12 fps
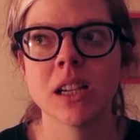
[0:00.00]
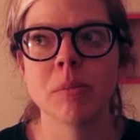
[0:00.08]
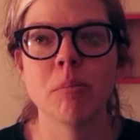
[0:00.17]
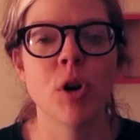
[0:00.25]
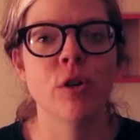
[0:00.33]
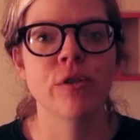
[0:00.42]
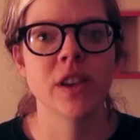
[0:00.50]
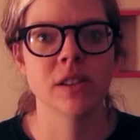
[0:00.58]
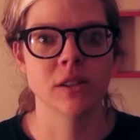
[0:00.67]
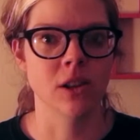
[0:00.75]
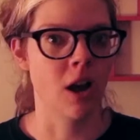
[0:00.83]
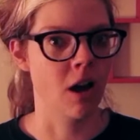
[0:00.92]

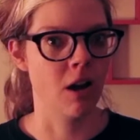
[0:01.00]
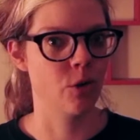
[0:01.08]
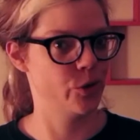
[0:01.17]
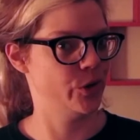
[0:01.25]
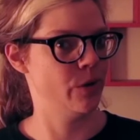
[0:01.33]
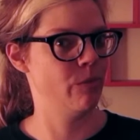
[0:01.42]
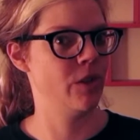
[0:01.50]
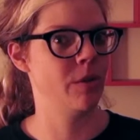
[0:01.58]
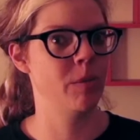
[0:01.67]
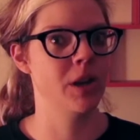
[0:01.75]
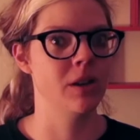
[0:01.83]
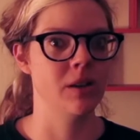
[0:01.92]
Murphy's Law or
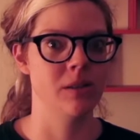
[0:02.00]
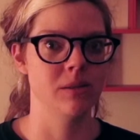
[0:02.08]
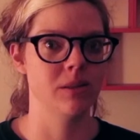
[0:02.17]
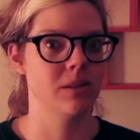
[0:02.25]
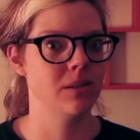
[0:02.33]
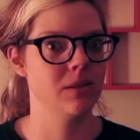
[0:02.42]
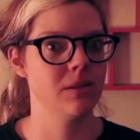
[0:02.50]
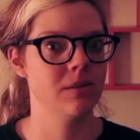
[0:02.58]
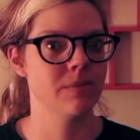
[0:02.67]
something because